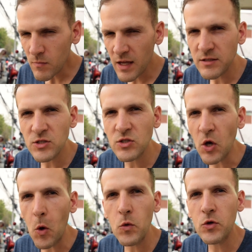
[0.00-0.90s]
It's
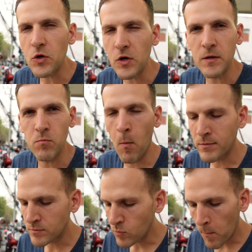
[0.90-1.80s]
so good.
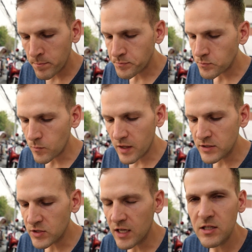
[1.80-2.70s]

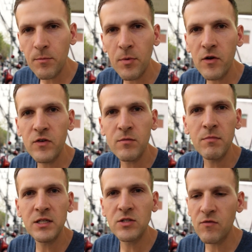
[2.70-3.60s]
It's got the perfect
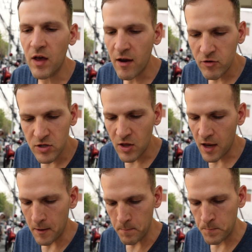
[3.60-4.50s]
mix of everything.
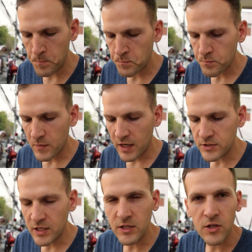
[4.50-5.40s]
It's
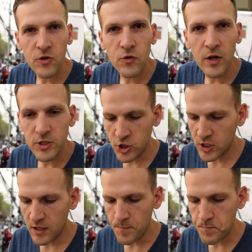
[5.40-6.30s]
got the
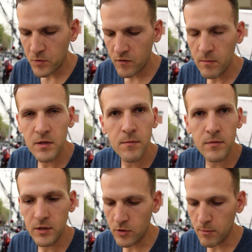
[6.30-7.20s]
crunchy and the
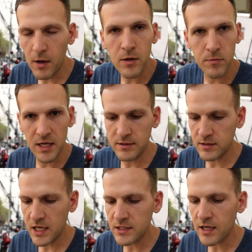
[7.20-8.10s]
little mung beans.
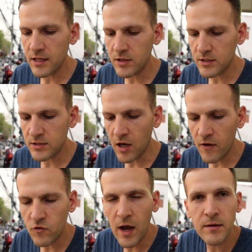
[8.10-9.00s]
It's got the
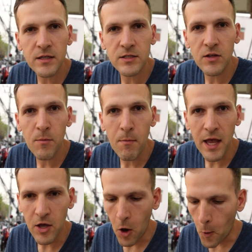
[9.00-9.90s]
soft rightness of the
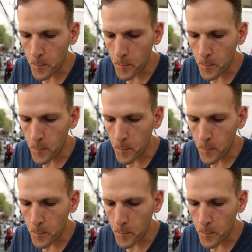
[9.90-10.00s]
mango.